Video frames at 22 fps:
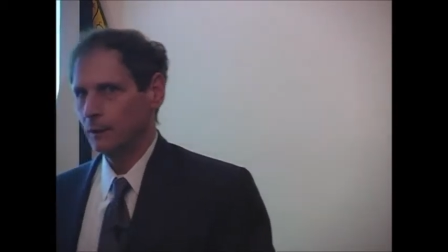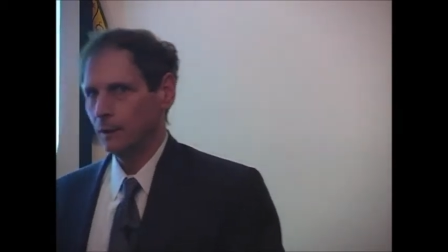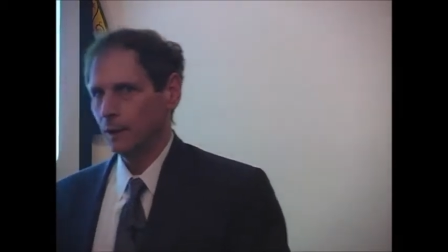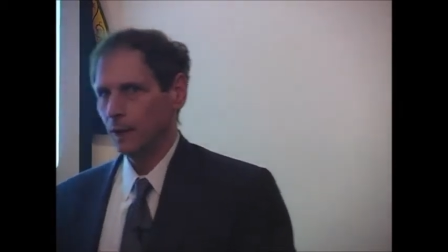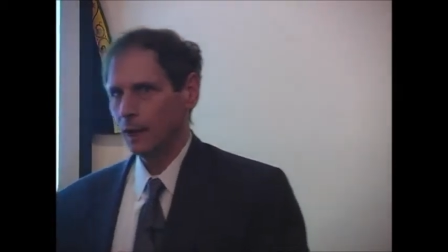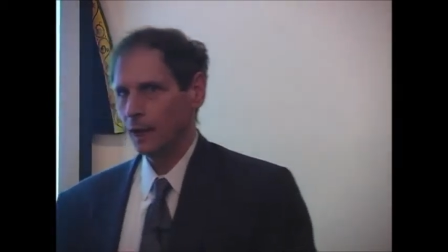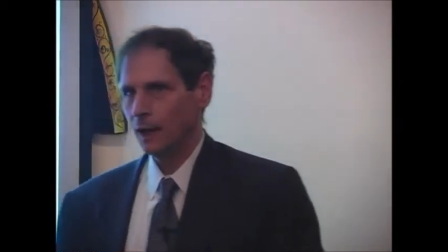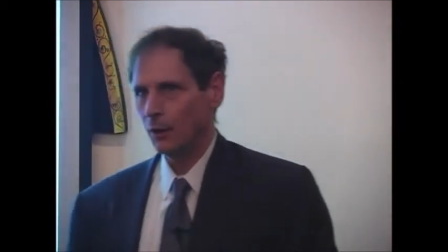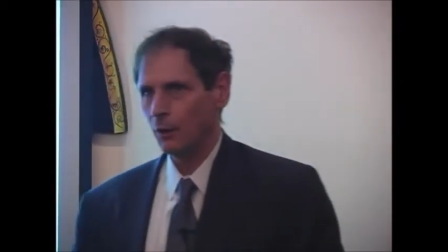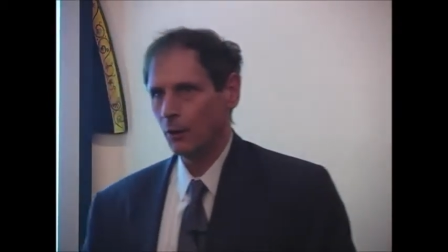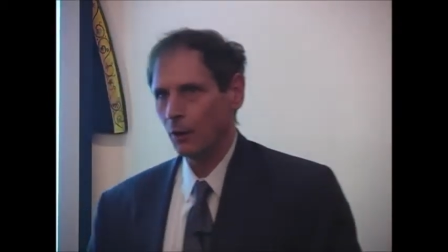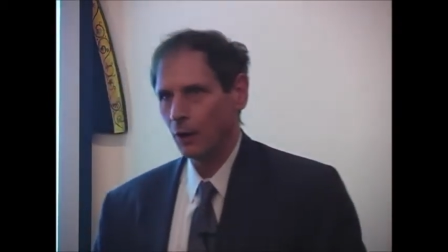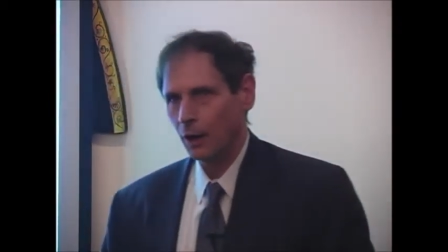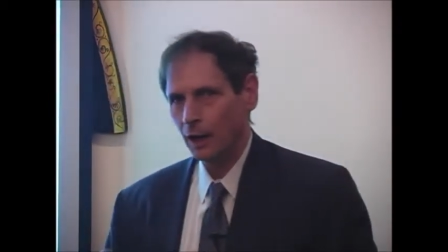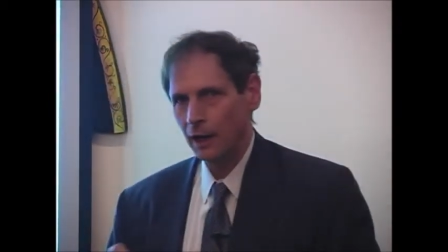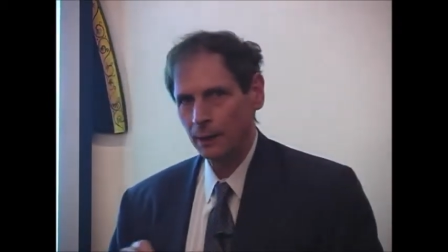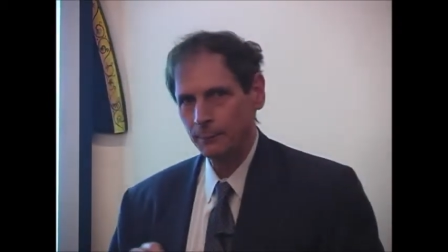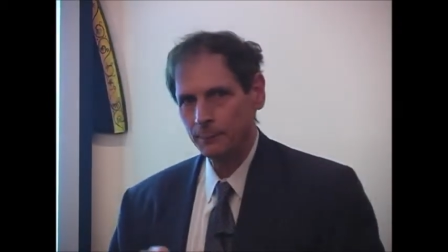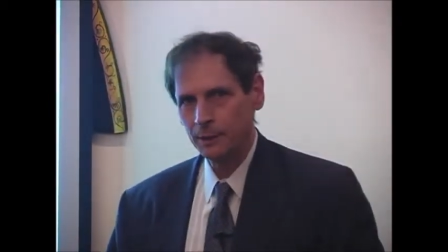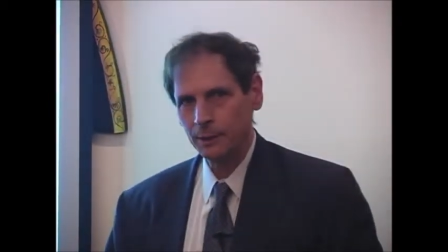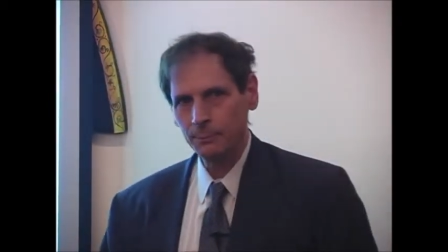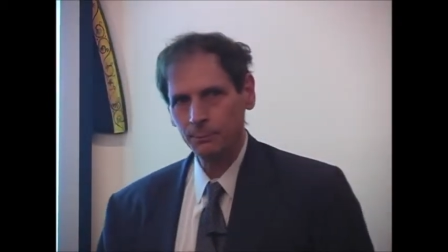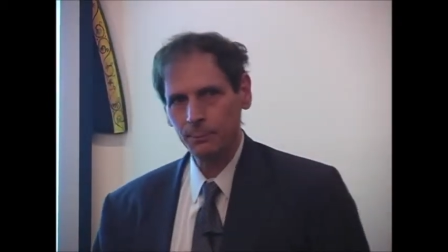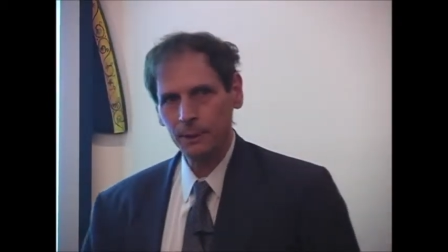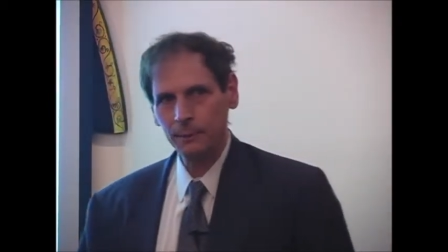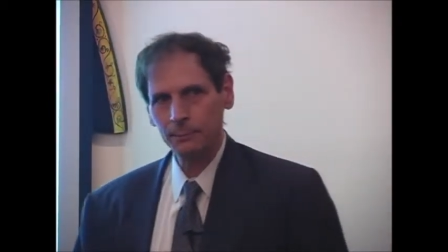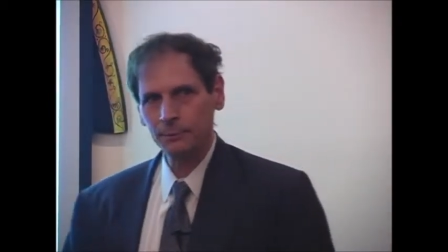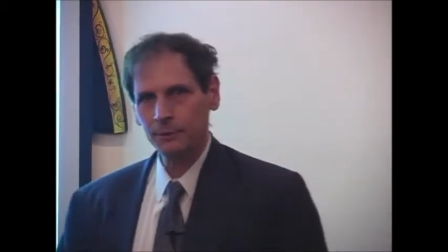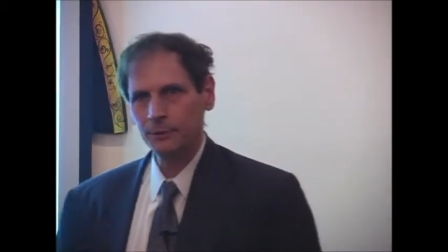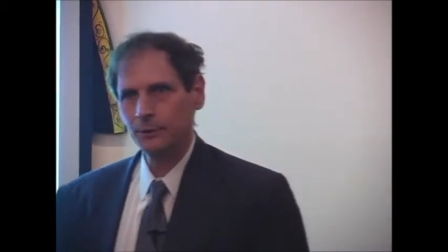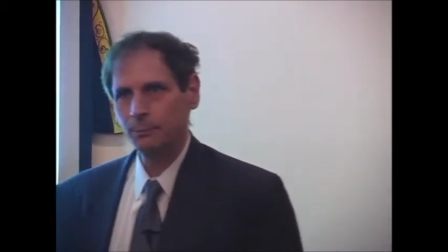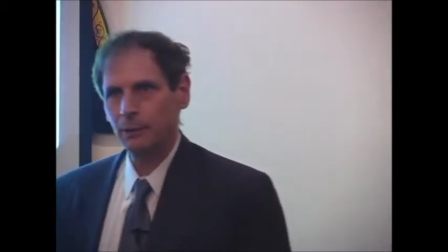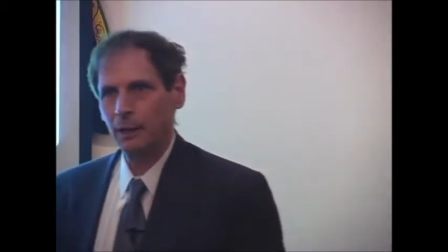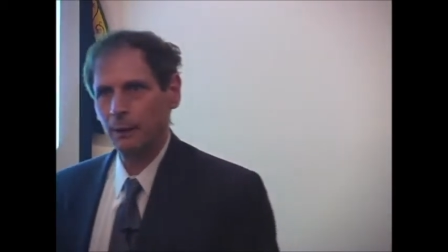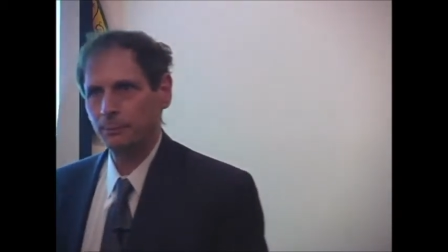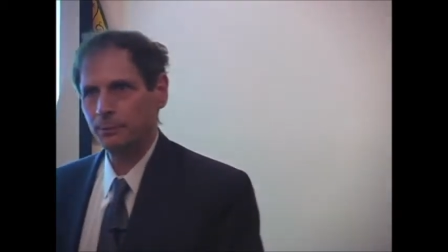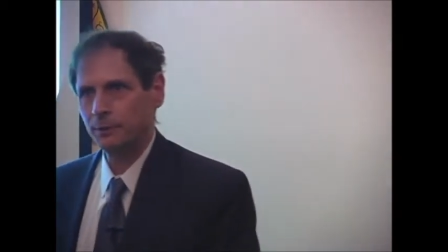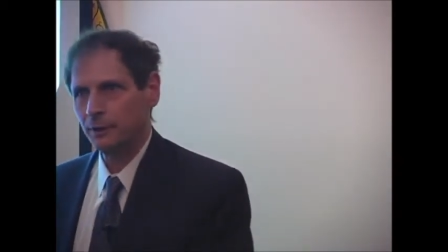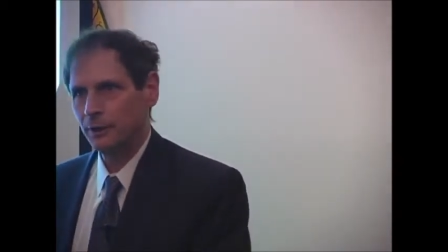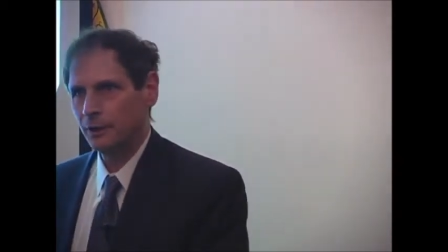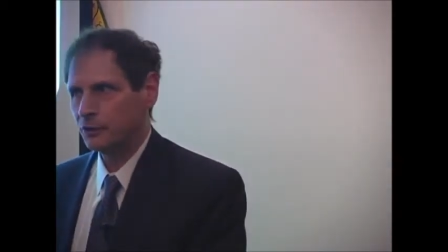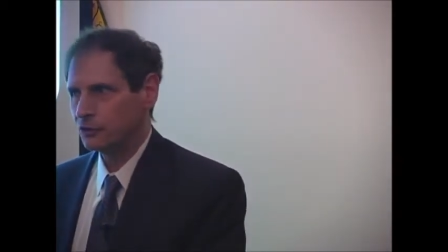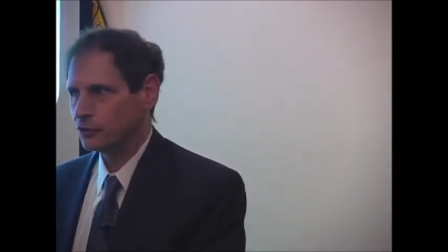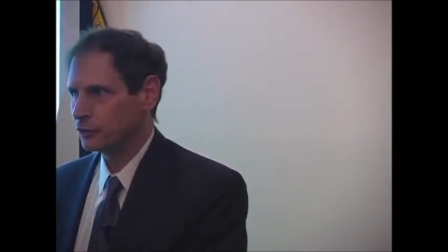How, how many people in the
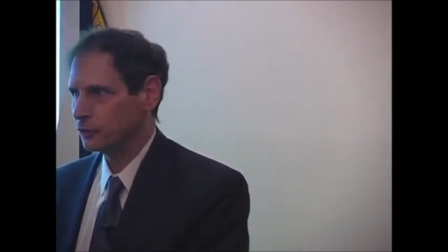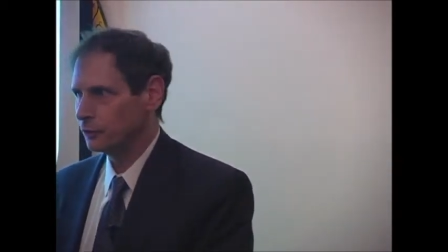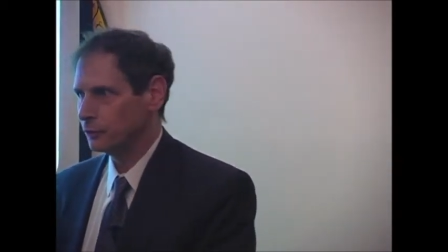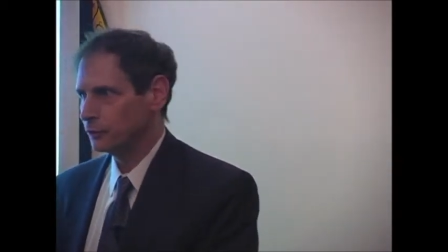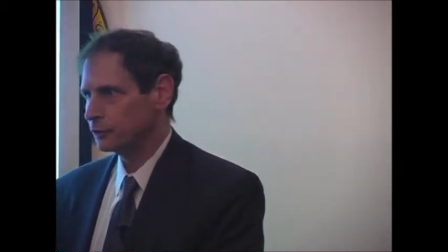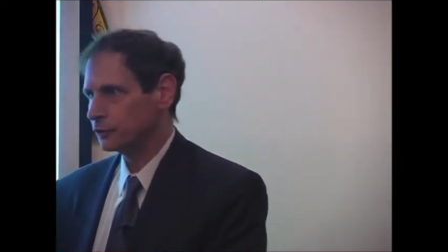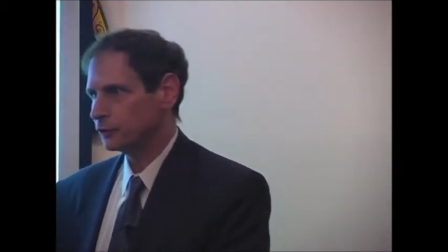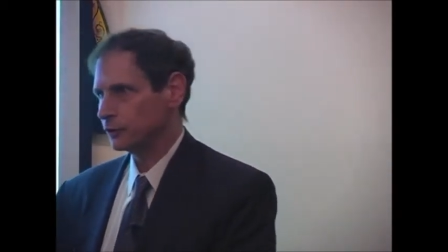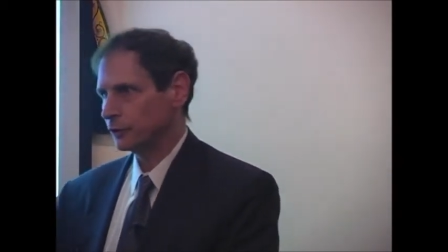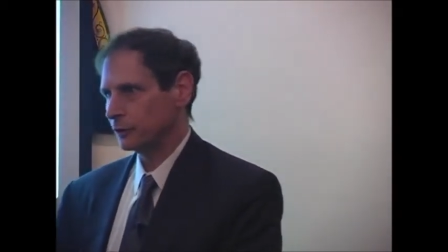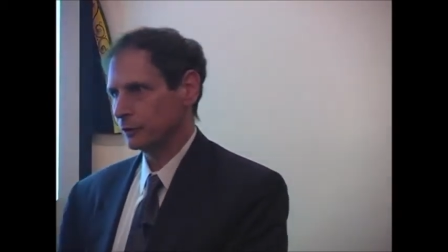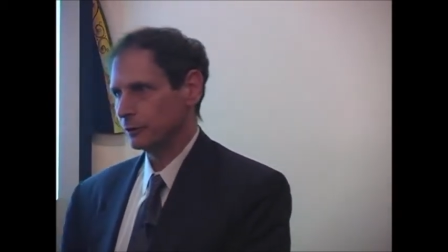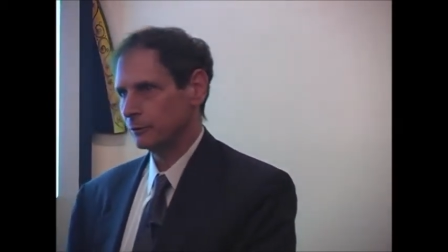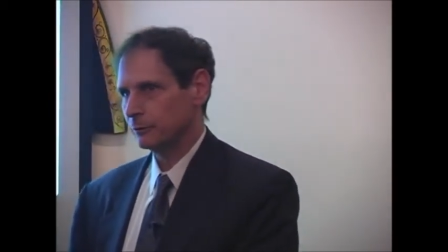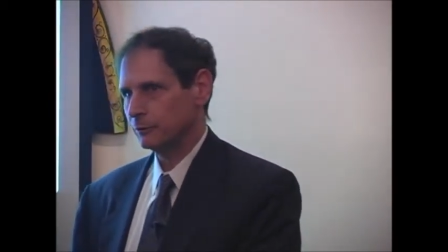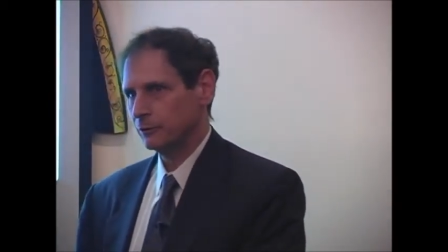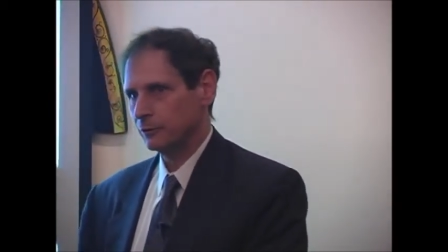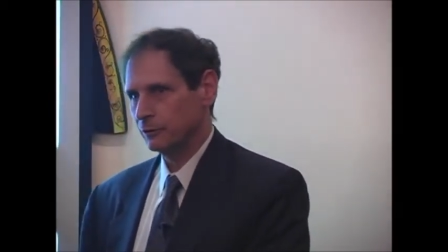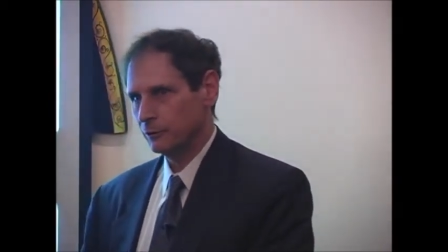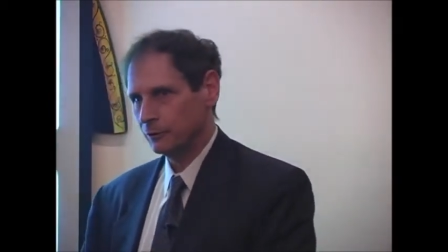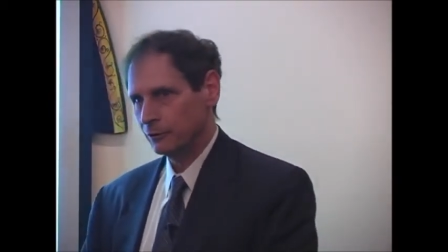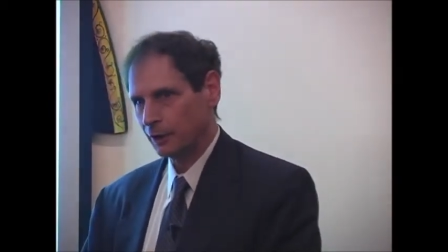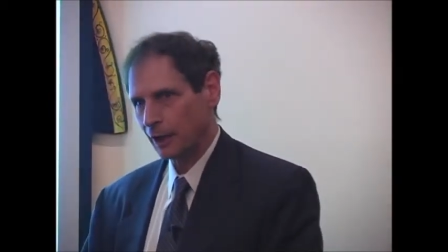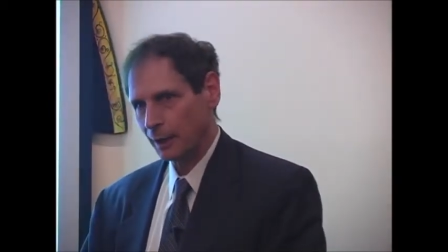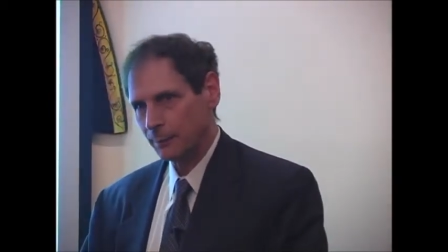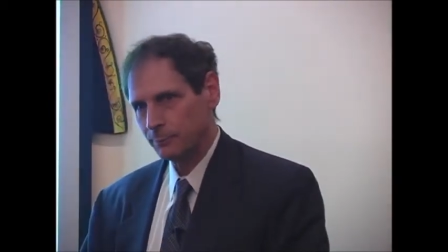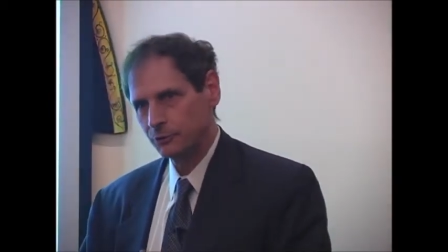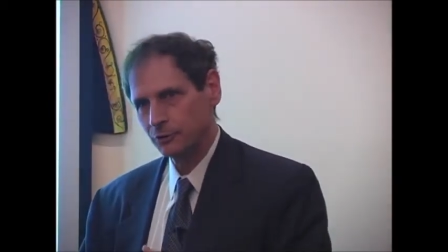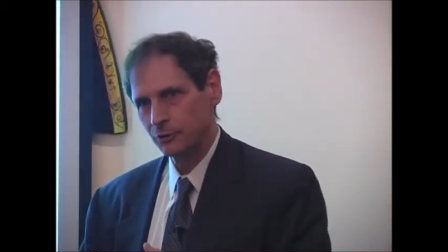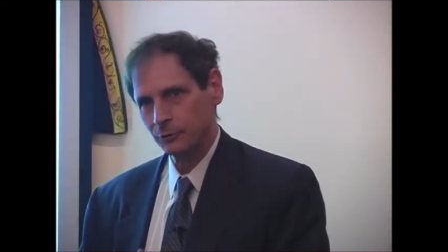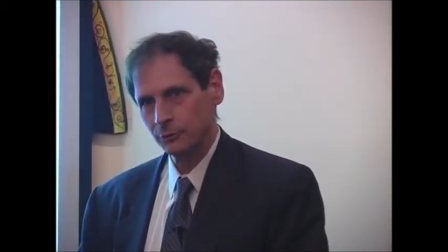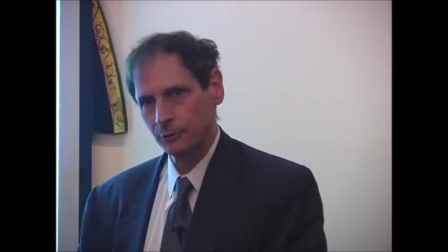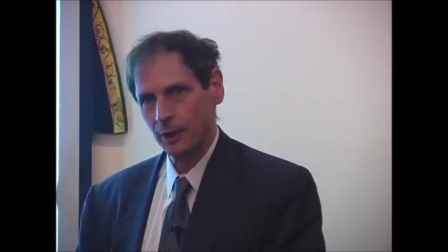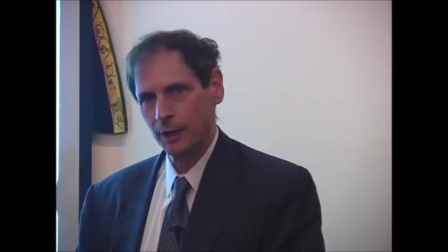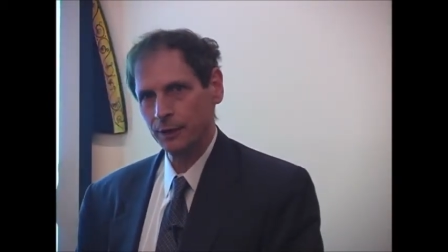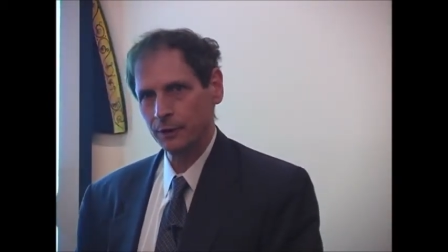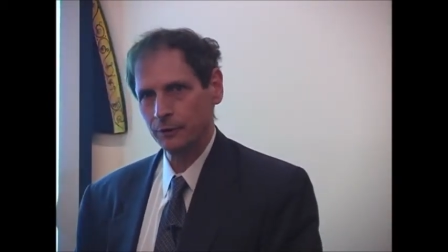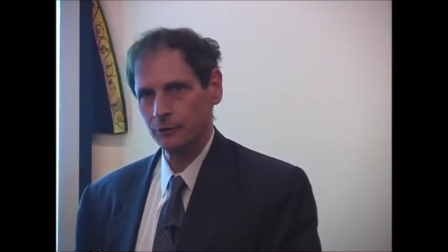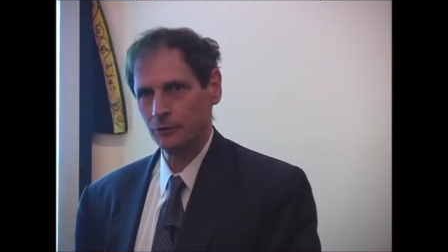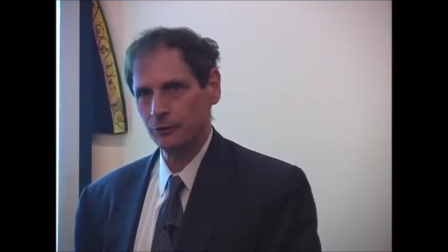population use certain types of writing?